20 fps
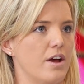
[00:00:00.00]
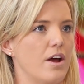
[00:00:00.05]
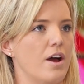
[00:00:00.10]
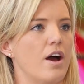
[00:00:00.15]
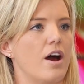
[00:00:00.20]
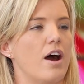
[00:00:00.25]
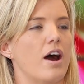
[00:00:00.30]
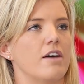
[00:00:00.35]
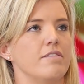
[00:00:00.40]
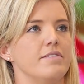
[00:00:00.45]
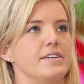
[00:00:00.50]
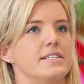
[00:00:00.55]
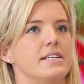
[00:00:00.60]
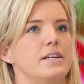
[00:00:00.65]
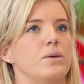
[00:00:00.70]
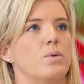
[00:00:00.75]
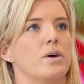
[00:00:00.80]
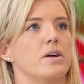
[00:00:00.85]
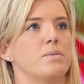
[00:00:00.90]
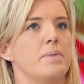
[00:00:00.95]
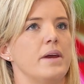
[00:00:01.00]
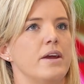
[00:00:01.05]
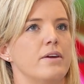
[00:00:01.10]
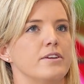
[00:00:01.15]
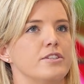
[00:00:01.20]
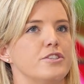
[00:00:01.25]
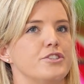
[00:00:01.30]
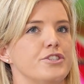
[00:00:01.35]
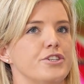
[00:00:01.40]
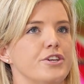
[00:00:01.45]
Okay. Obviously, what
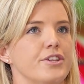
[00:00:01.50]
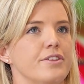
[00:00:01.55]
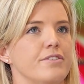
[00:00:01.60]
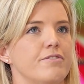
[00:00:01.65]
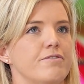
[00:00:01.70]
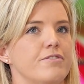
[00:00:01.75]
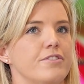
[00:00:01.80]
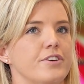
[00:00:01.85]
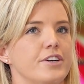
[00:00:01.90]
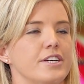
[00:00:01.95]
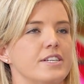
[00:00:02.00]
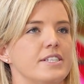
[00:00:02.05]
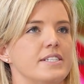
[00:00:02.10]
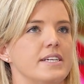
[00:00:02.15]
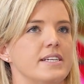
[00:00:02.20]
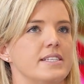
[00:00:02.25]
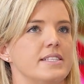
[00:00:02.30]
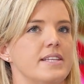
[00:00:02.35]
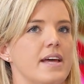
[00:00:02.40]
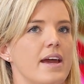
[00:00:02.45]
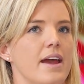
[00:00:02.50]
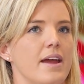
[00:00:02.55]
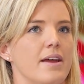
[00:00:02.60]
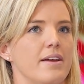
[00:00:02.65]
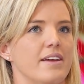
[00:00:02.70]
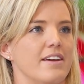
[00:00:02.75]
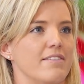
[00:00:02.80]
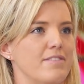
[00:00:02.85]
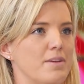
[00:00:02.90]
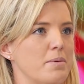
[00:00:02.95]
parents do first is
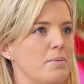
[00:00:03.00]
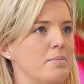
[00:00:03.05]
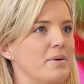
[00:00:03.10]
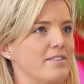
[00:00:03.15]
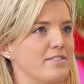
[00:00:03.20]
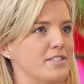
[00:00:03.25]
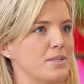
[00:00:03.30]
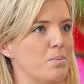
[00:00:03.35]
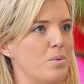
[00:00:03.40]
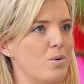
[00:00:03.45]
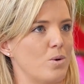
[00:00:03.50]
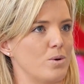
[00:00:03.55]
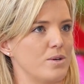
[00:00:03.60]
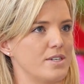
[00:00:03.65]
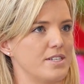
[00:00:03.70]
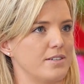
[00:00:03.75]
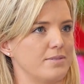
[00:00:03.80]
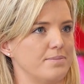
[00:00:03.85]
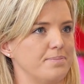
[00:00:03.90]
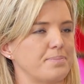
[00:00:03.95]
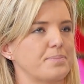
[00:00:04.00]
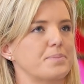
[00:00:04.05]
they give them a bit of support.